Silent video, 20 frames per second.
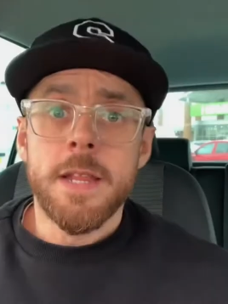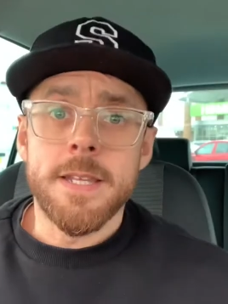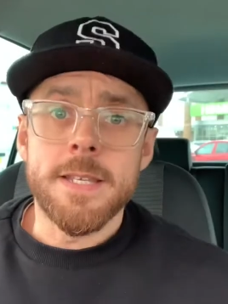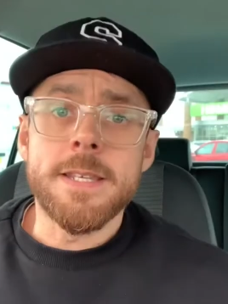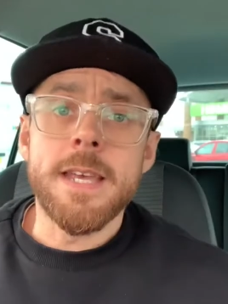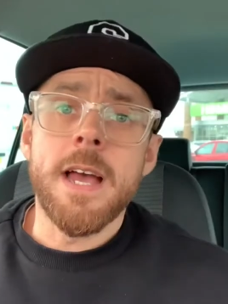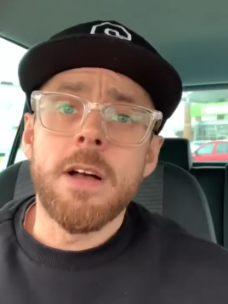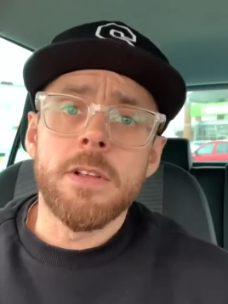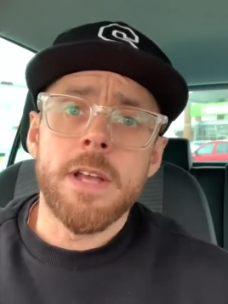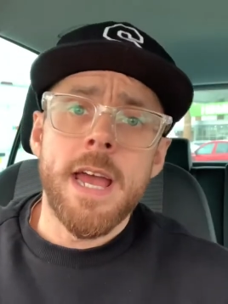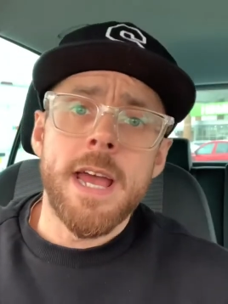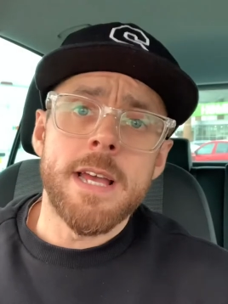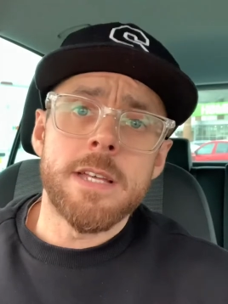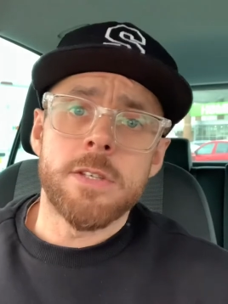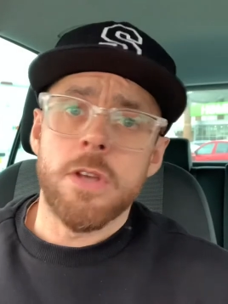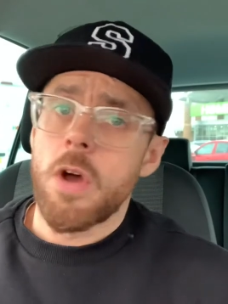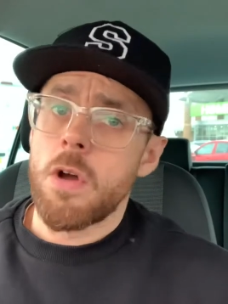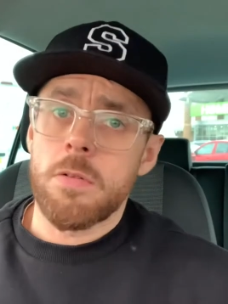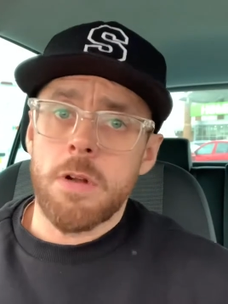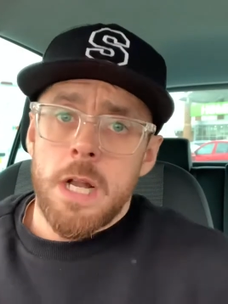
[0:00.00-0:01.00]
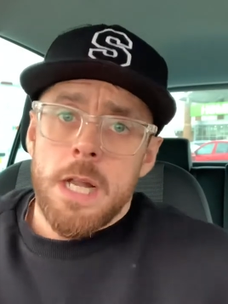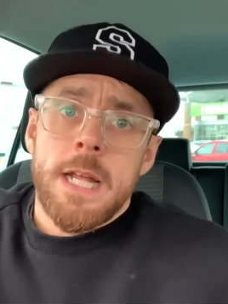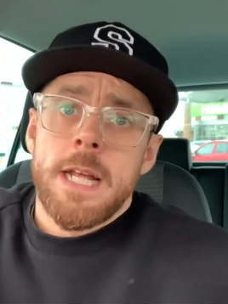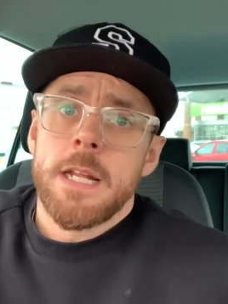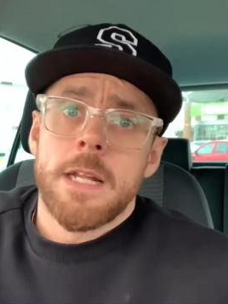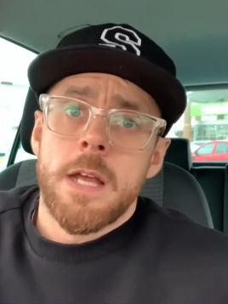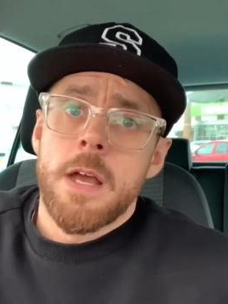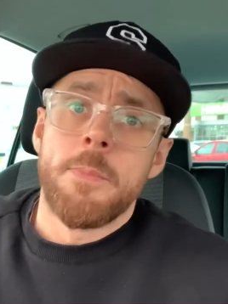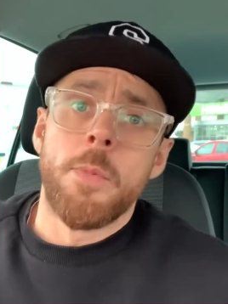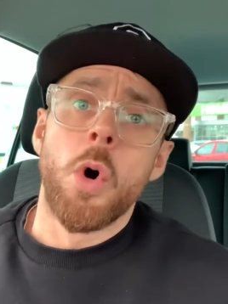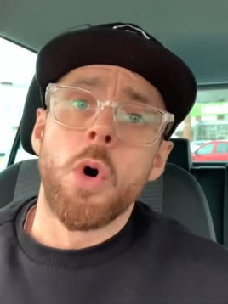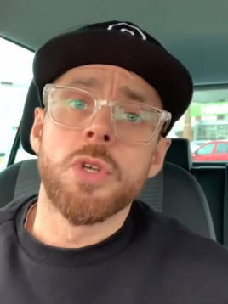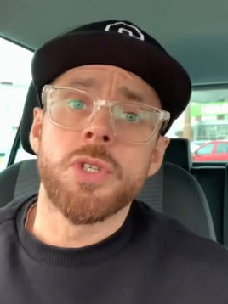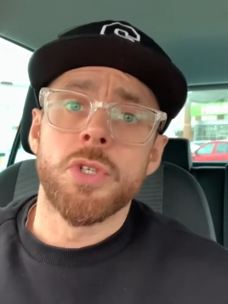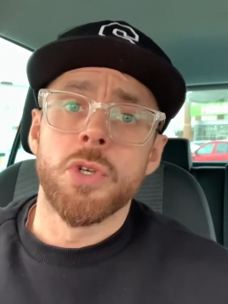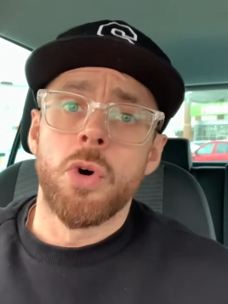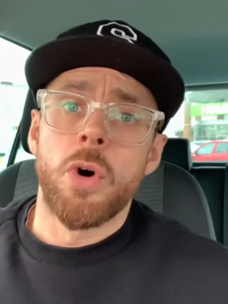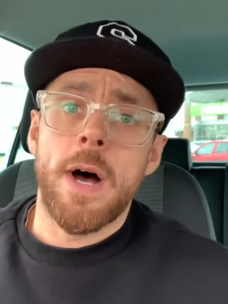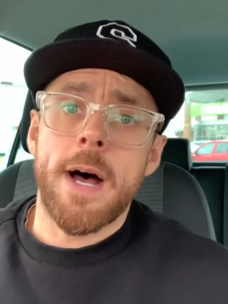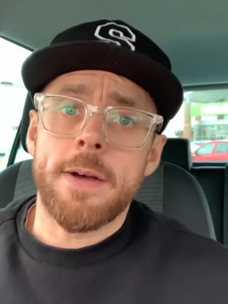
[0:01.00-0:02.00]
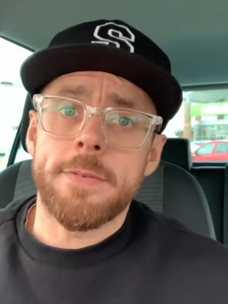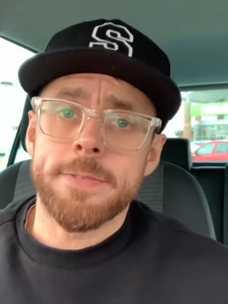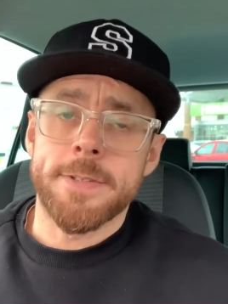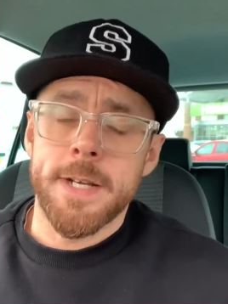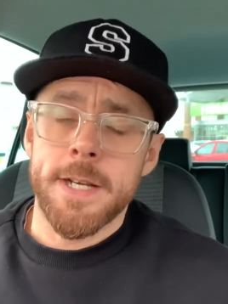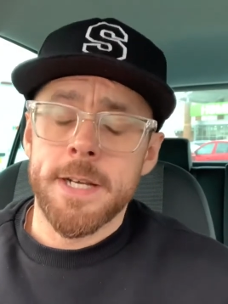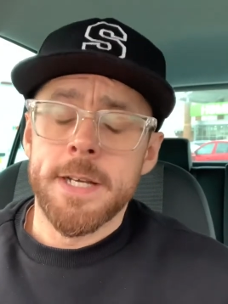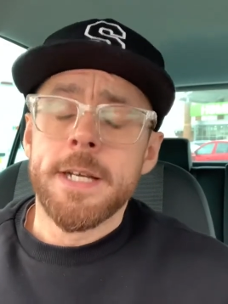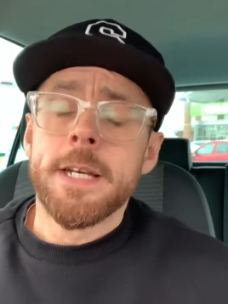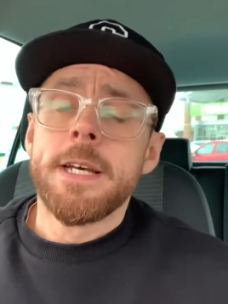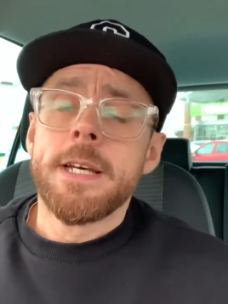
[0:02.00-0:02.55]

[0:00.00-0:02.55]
tailgates clearly are more sought after.